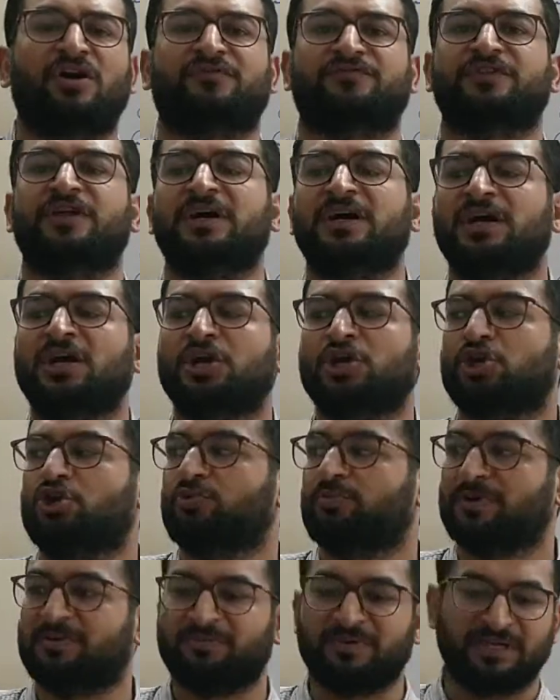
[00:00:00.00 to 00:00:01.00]
the human
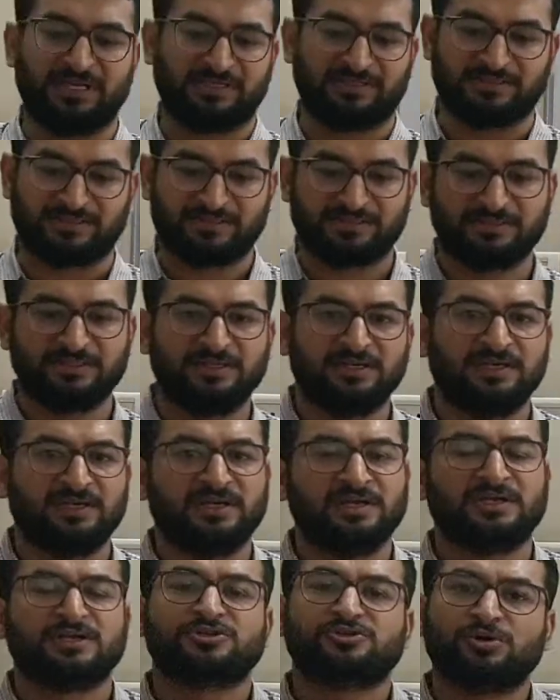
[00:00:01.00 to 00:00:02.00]
beings.
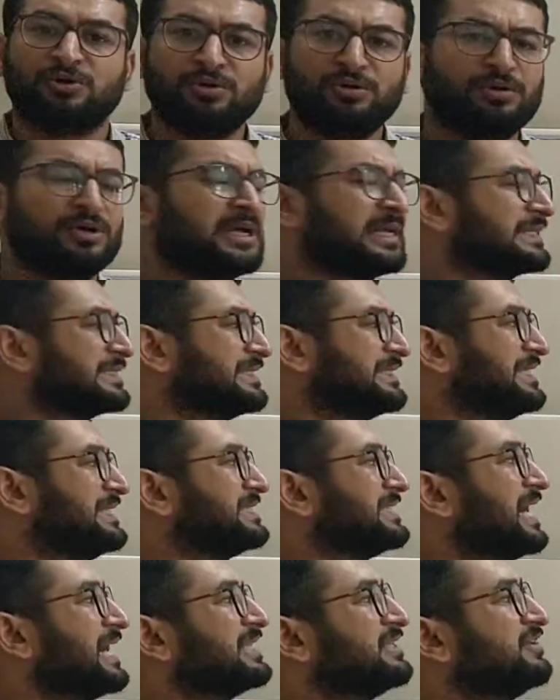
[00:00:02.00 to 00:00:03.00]
So these are the